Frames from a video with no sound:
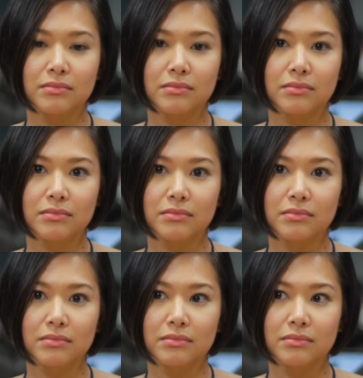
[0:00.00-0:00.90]

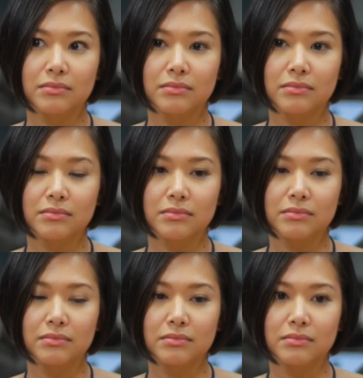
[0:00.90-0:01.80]

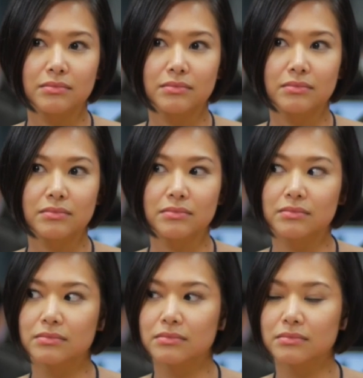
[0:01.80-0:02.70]

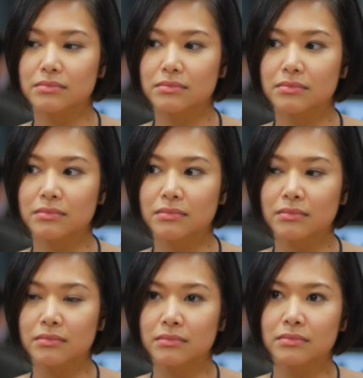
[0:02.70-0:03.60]

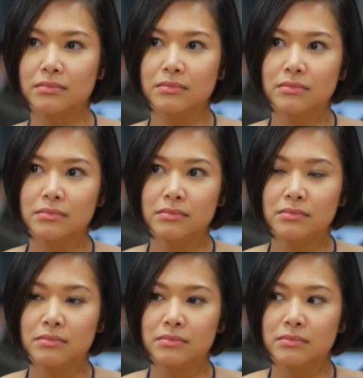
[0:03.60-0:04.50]

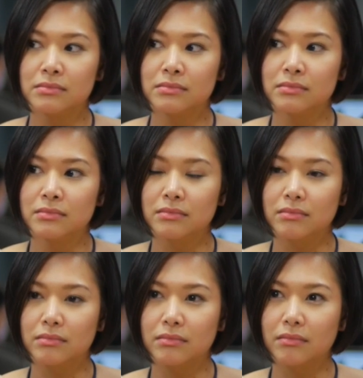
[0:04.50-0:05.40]

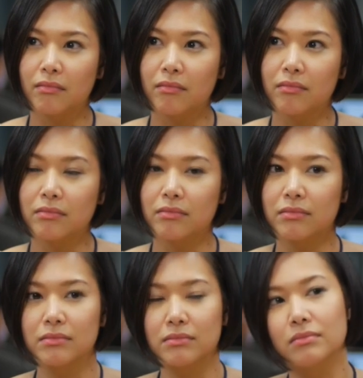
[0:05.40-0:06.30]

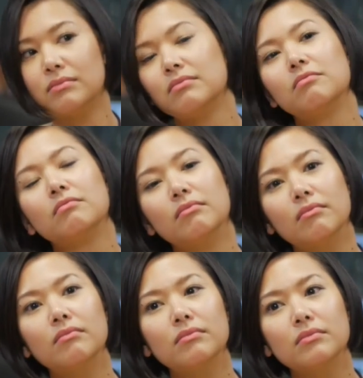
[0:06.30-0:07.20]

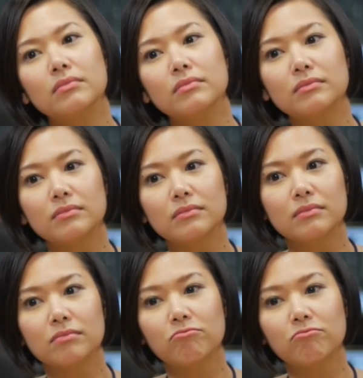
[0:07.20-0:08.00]
(not speaking)